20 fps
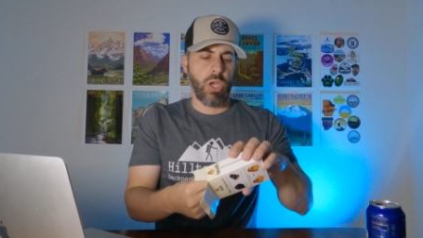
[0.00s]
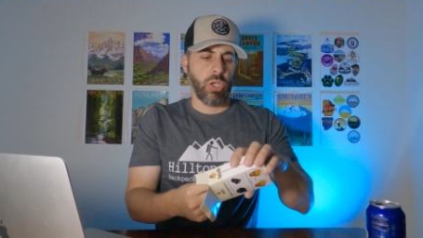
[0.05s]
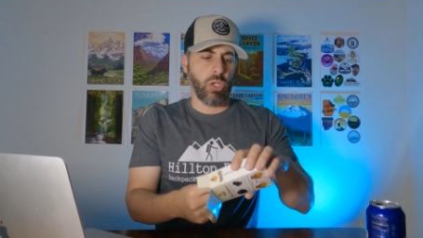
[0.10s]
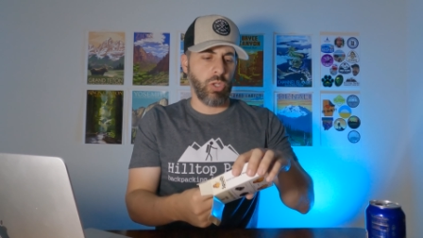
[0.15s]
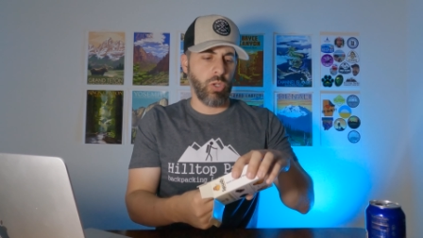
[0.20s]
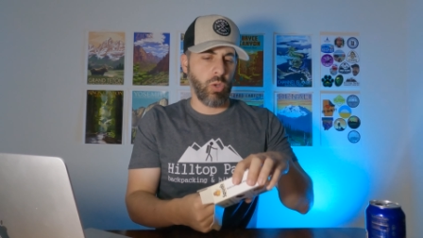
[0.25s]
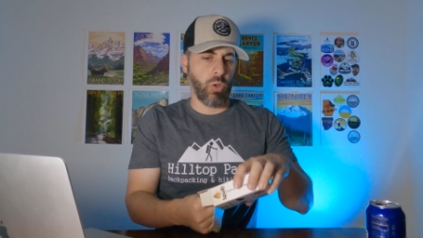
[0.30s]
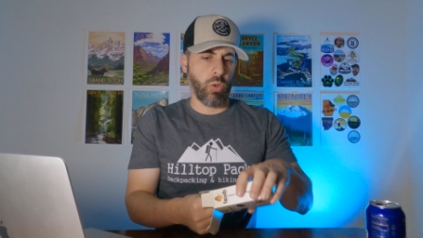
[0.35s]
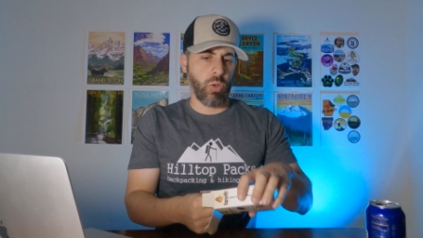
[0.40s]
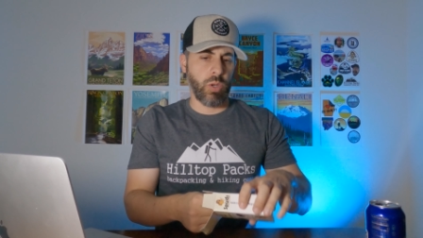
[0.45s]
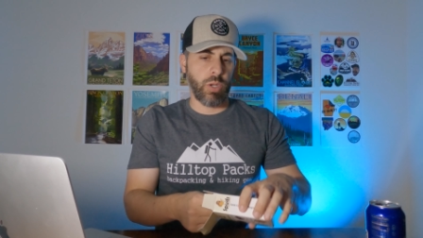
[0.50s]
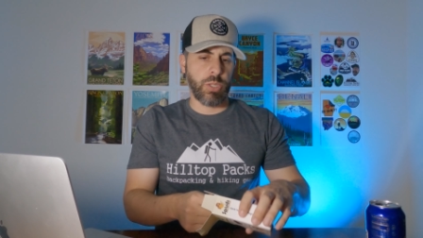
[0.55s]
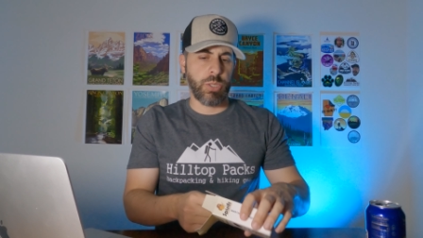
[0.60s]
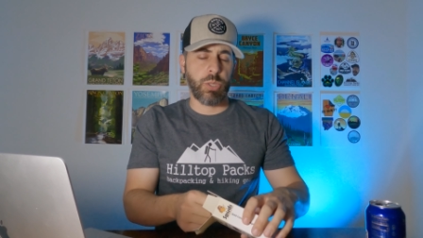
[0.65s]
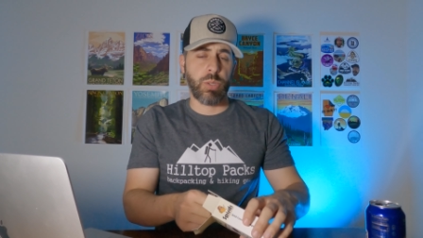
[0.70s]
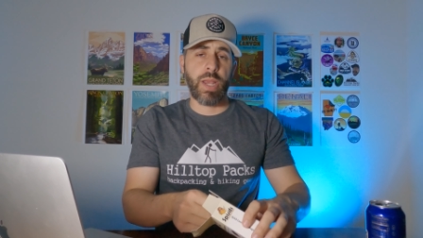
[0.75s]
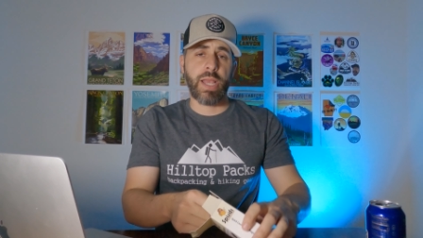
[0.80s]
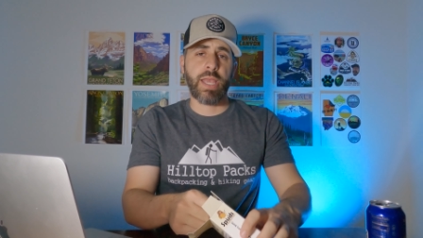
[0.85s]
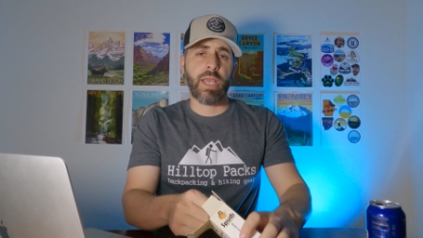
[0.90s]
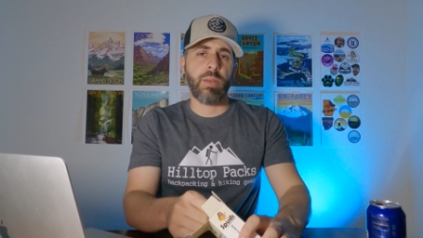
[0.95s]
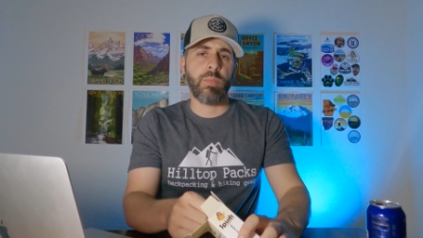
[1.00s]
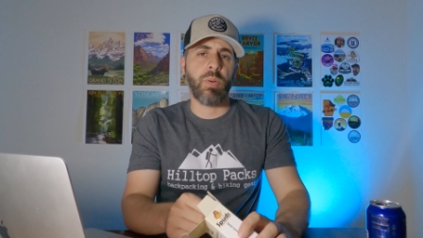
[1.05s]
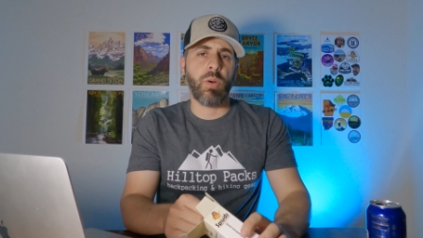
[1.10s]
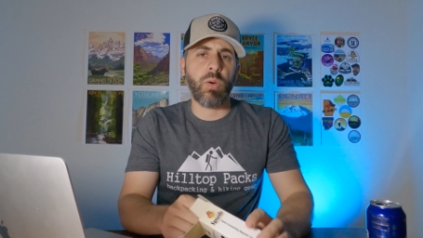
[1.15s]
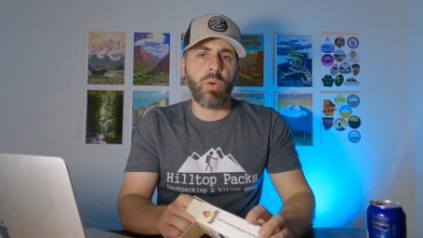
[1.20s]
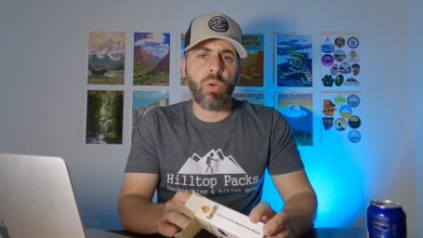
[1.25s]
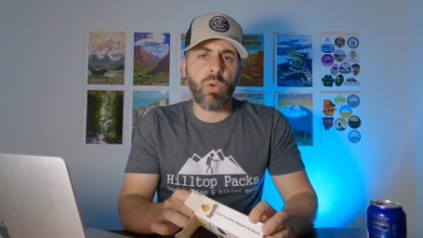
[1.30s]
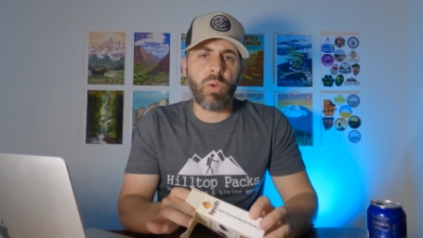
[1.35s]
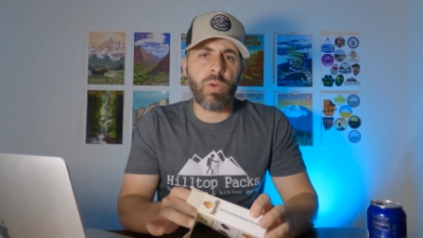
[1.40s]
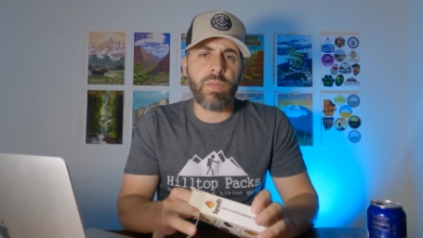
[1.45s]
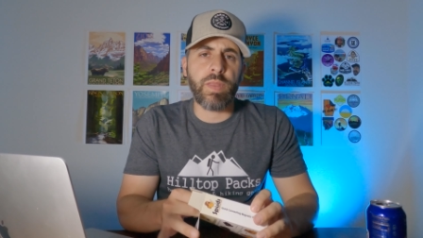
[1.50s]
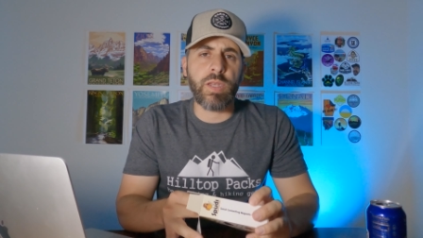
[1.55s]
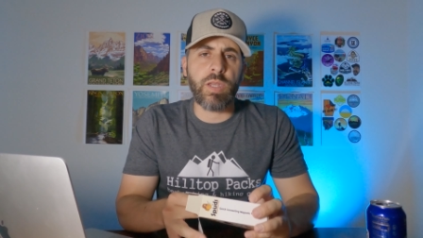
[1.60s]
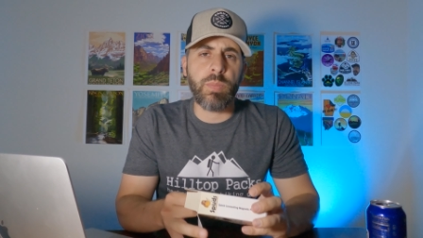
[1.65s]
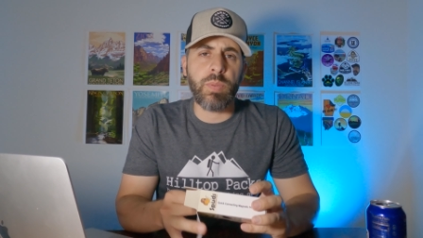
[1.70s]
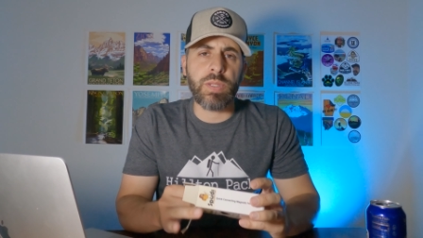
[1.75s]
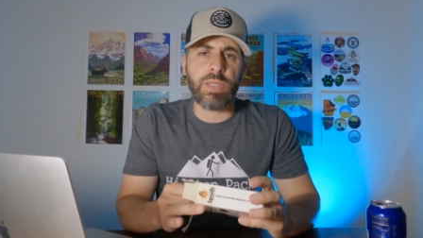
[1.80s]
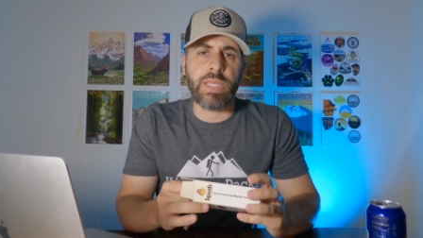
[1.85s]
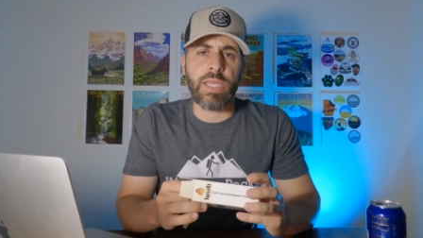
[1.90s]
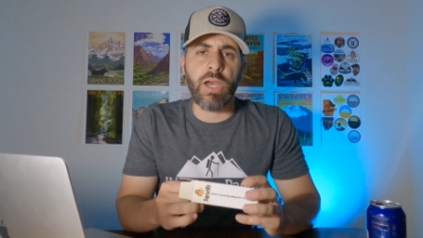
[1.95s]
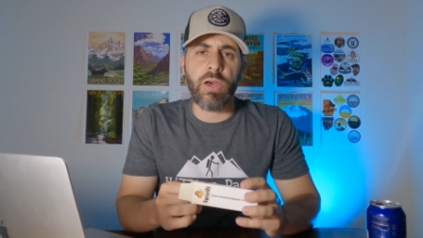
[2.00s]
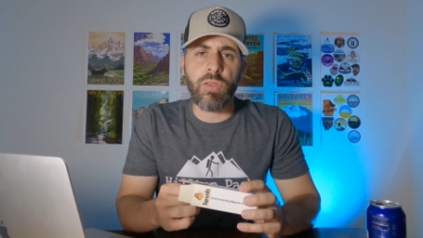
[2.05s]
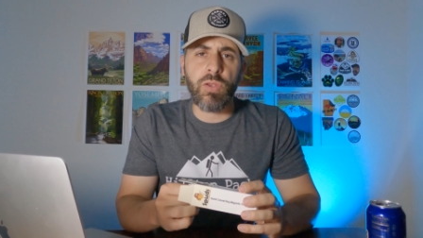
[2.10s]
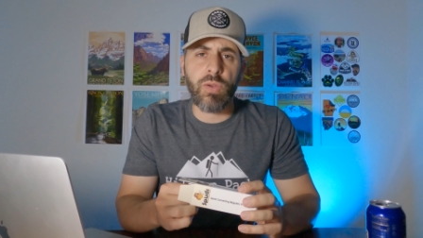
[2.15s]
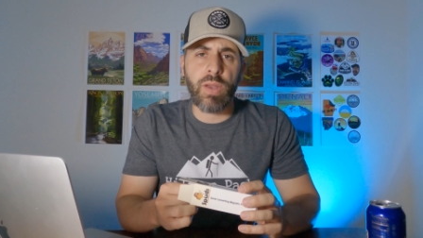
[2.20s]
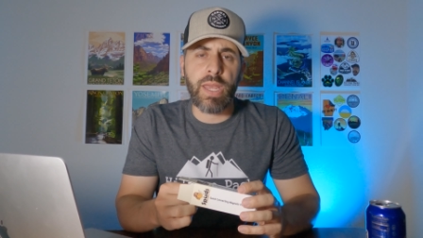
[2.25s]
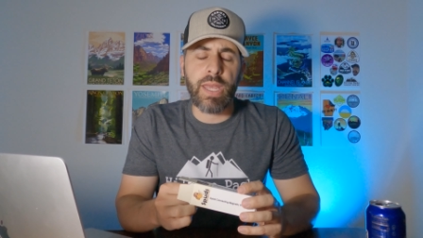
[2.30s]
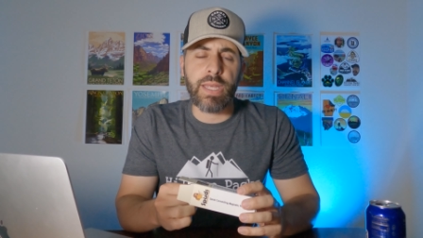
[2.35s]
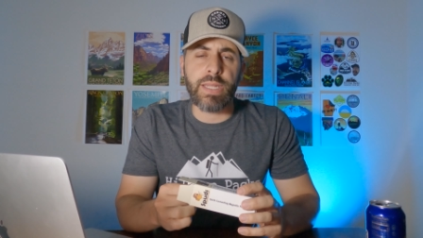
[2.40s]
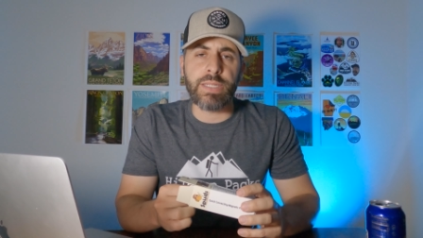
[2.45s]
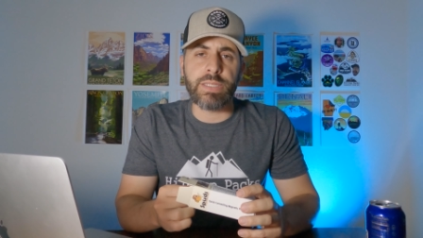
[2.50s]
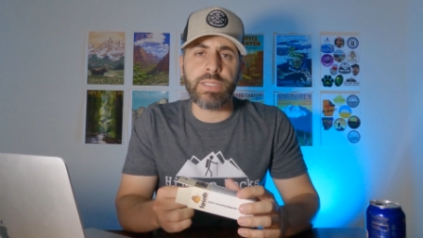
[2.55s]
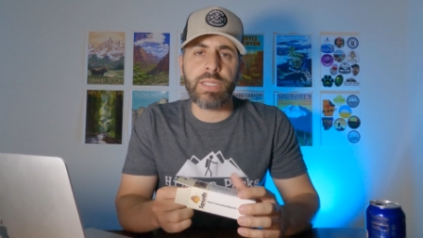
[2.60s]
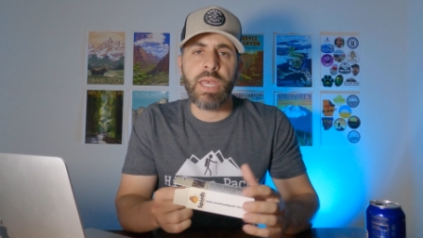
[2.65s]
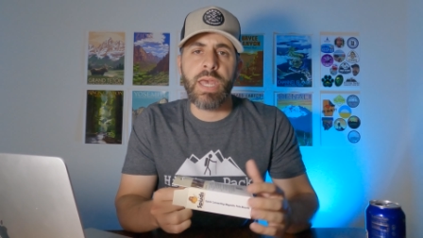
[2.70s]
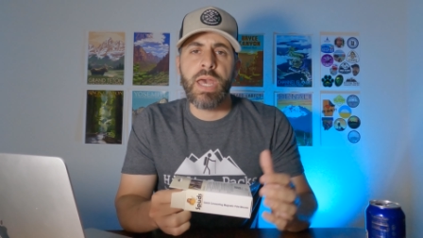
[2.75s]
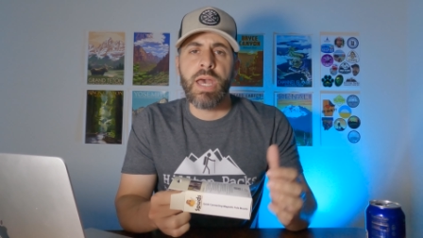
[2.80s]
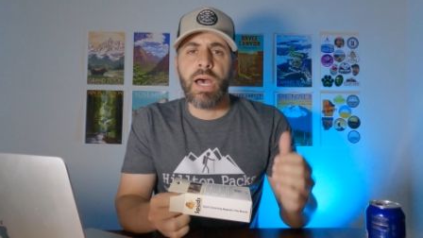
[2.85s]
your trekking pole, and then you put the other end